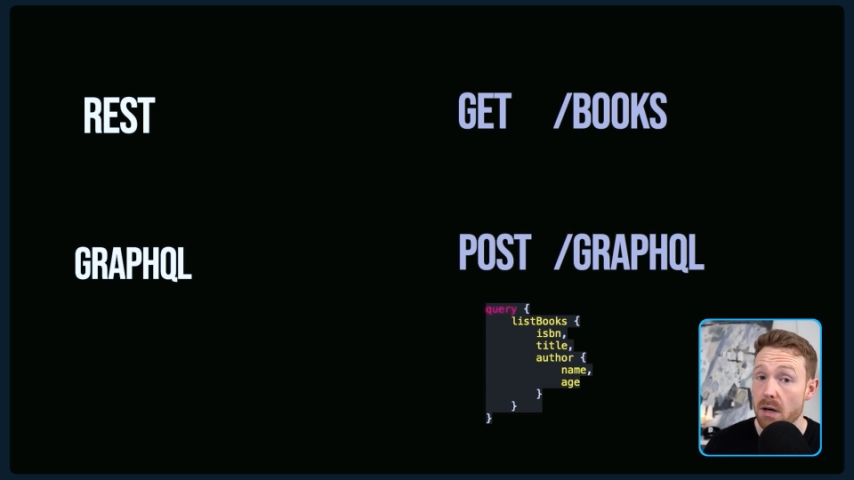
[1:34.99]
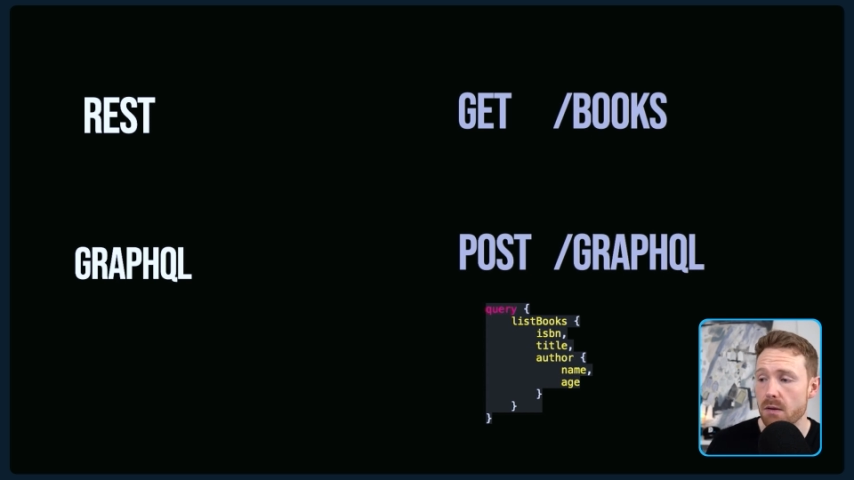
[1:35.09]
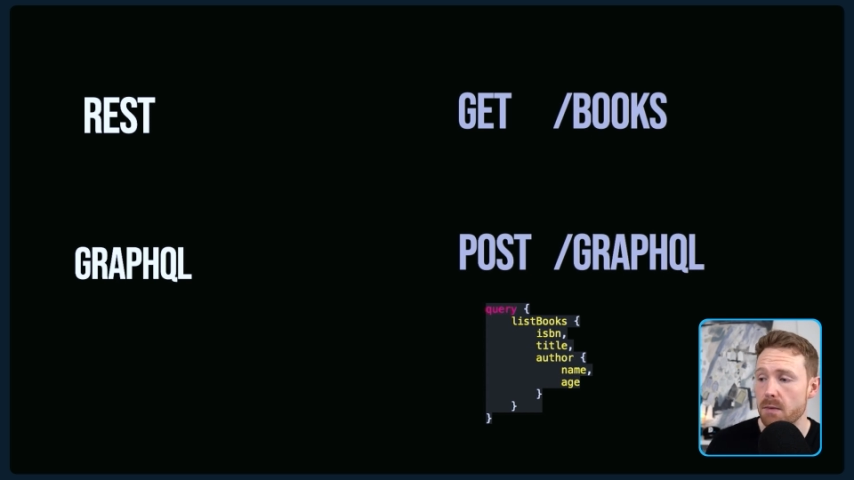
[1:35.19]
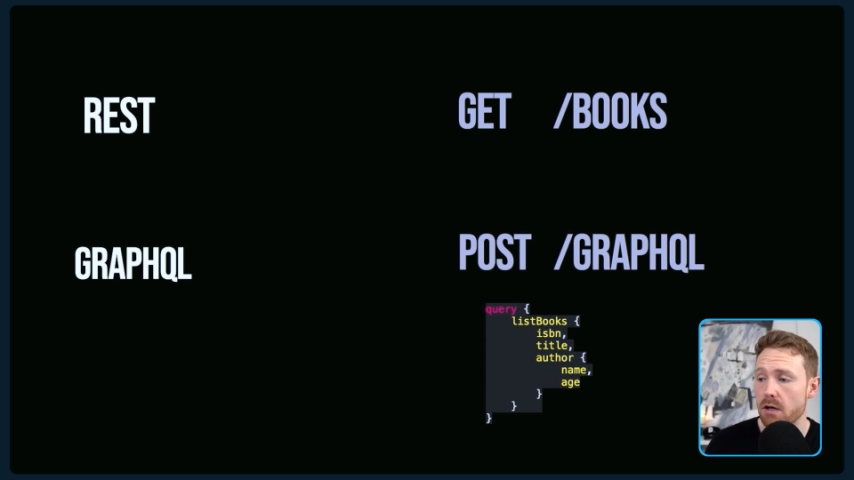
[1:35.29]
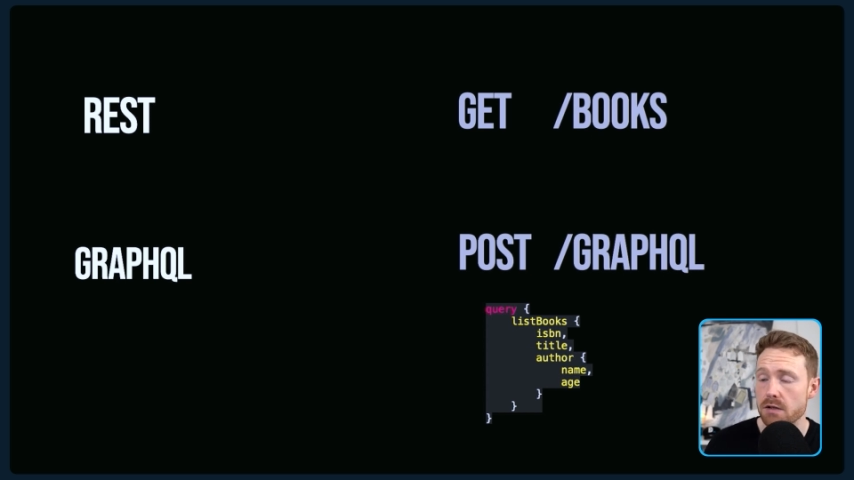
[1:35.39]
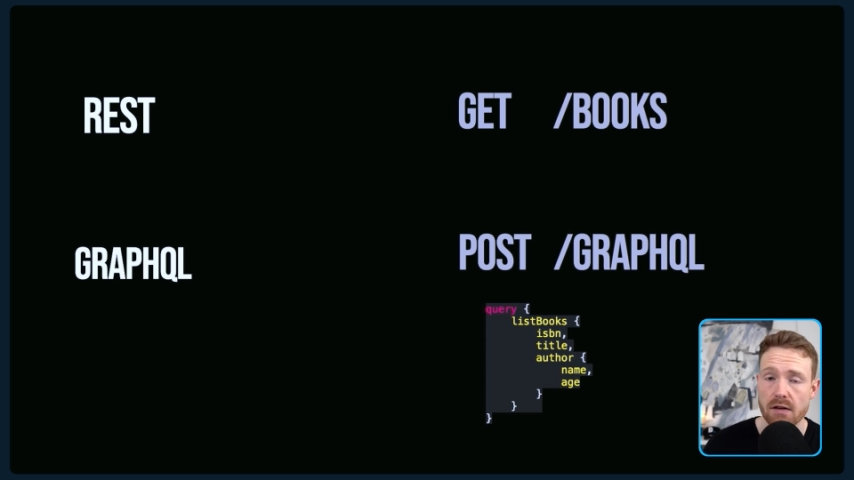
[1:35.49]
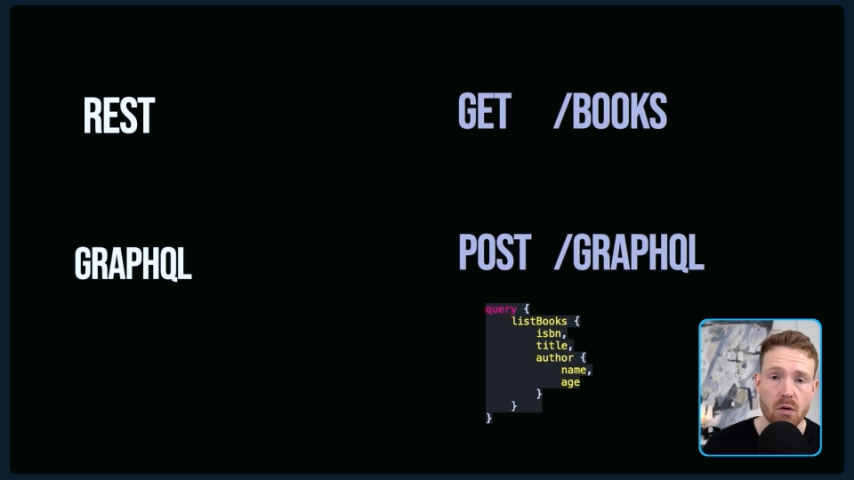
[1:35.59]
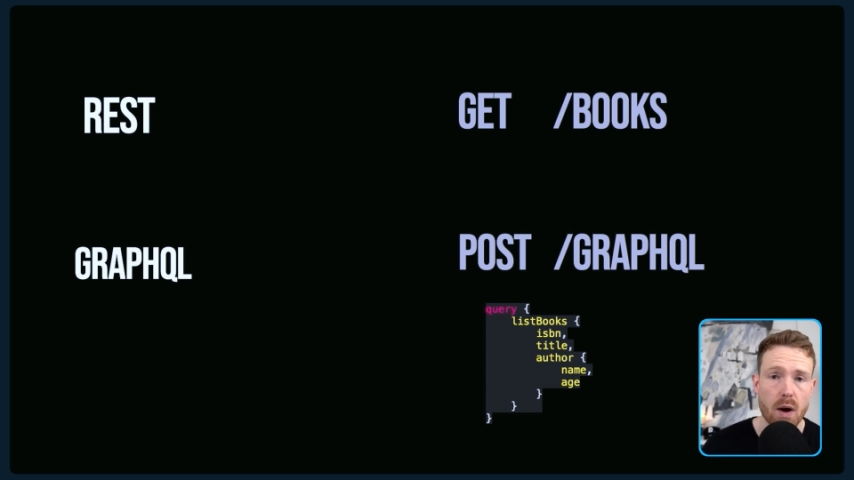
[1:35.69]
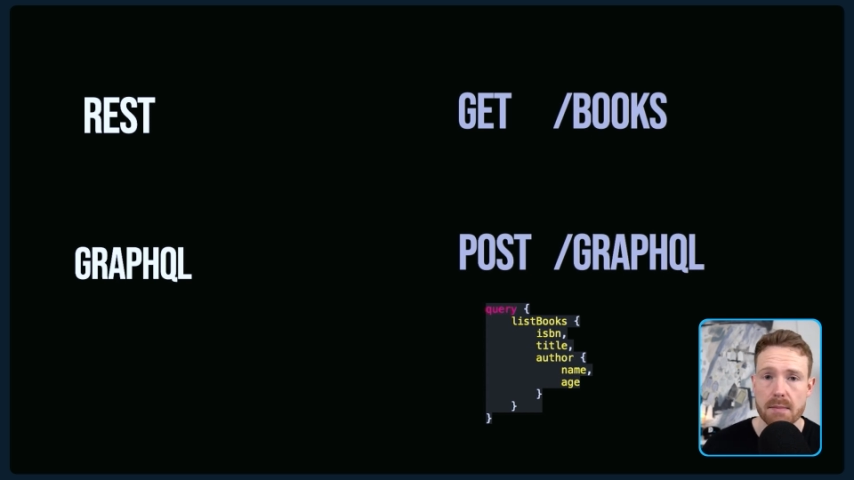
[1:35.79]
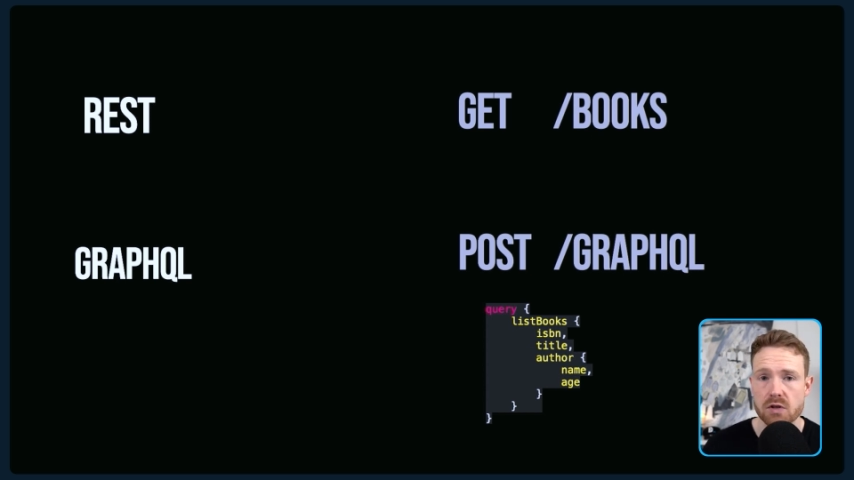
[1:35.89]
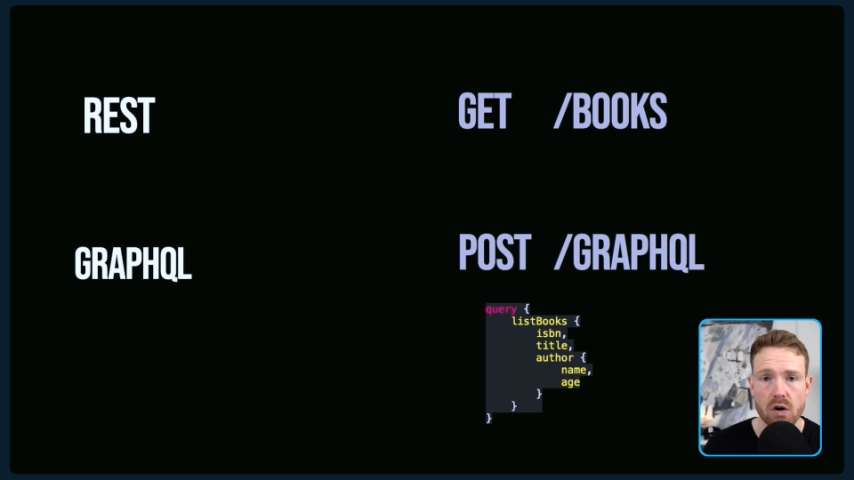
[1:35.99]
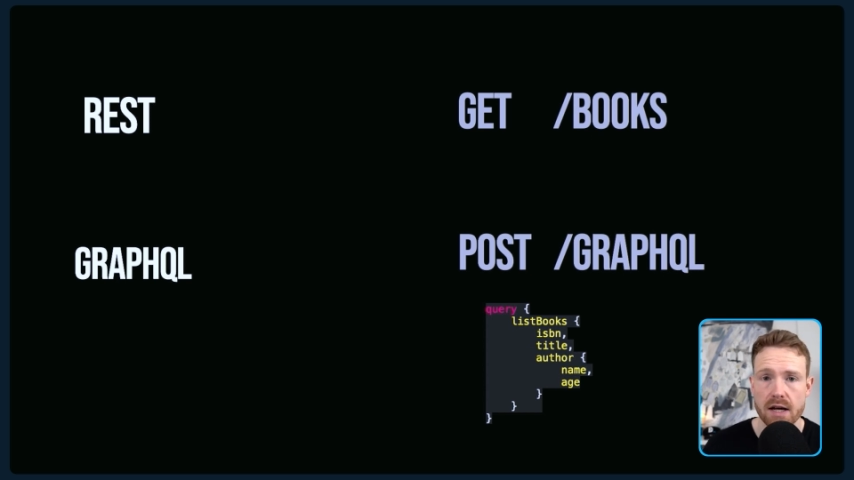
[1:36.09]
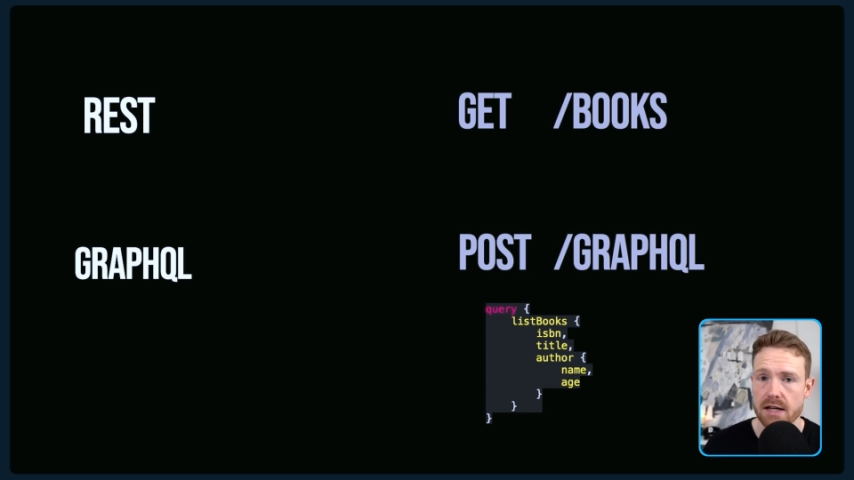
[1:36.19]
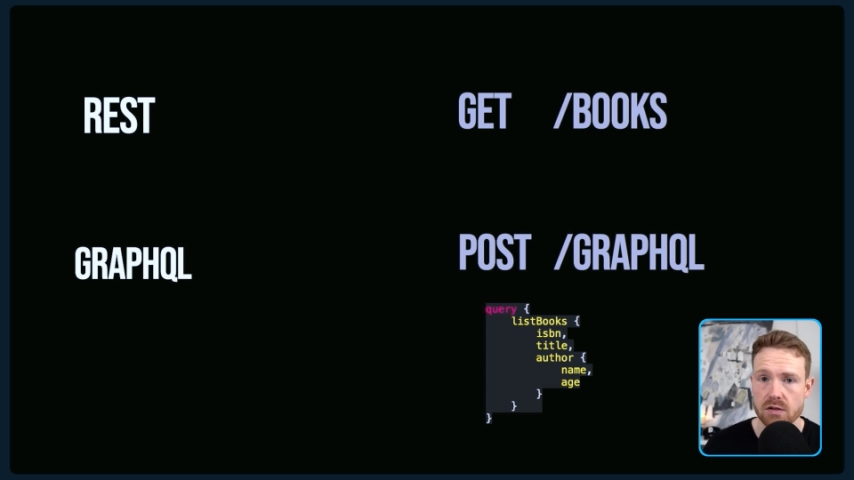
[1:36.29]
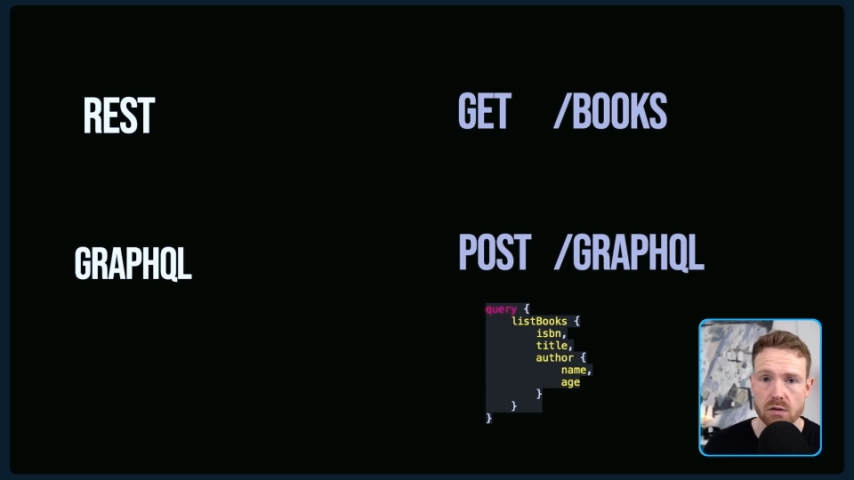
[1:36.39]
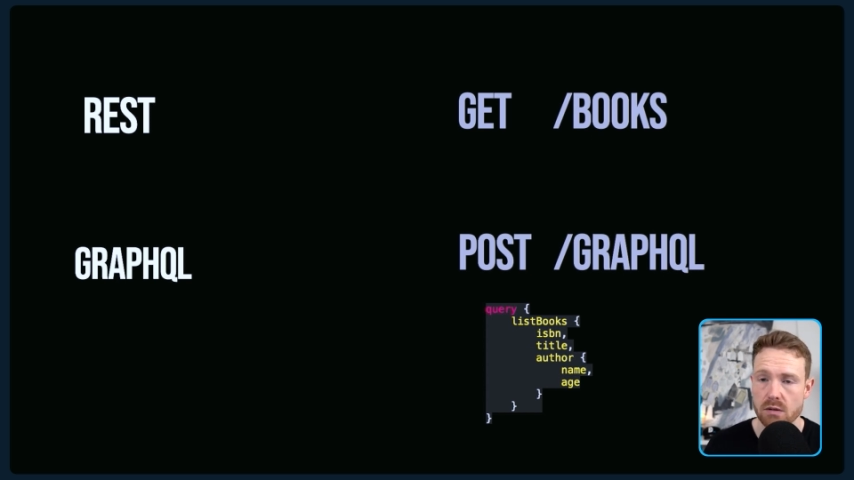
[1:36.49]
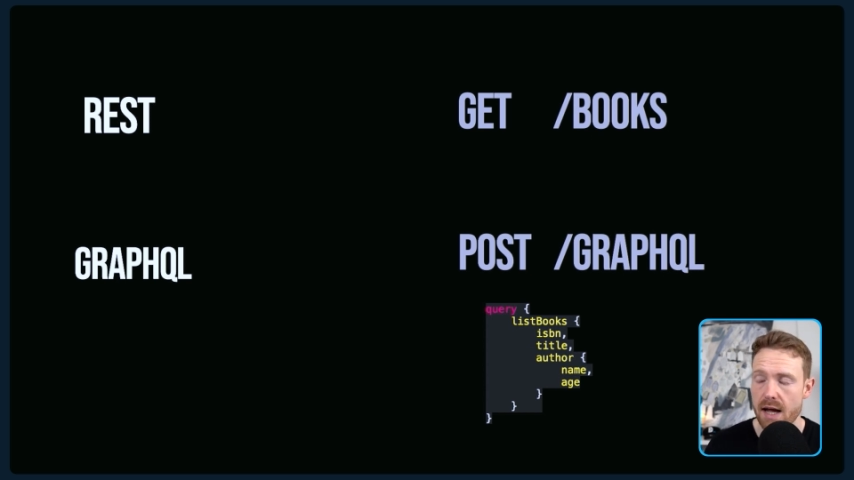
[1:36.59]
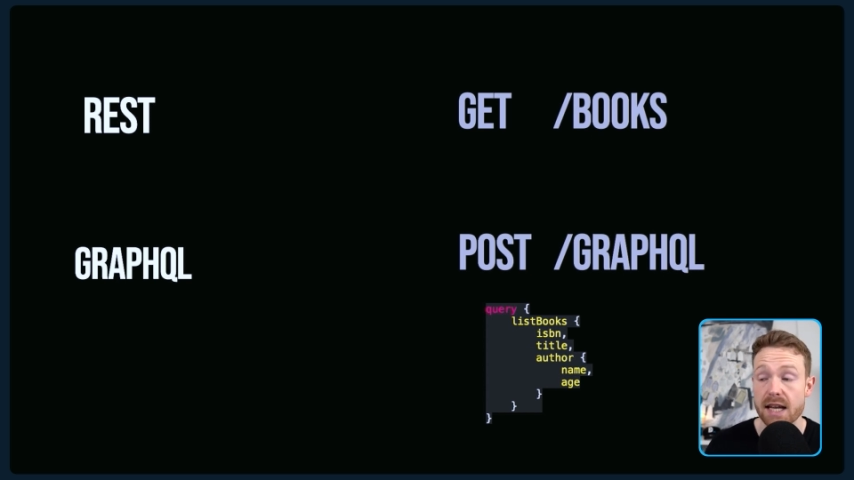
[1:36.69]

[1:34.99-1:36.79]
It could be used over WebSockets or